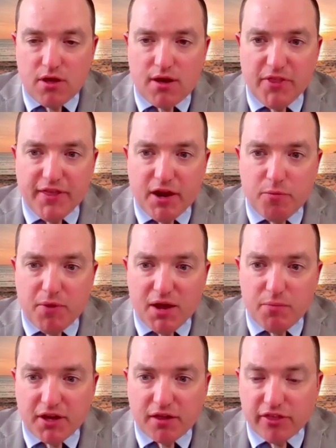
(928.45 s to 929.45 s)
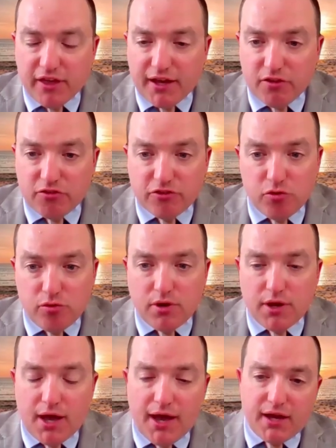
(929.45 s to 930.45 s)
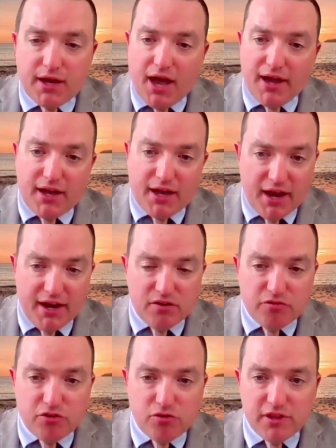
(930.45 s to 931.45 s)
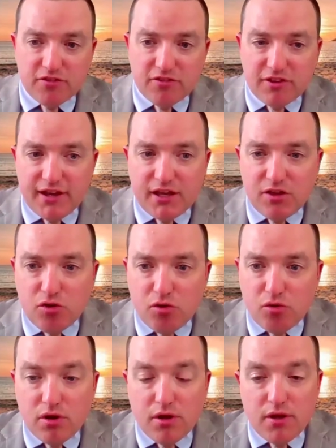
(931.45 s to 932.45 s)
And then my big thing is I kind of do this like you.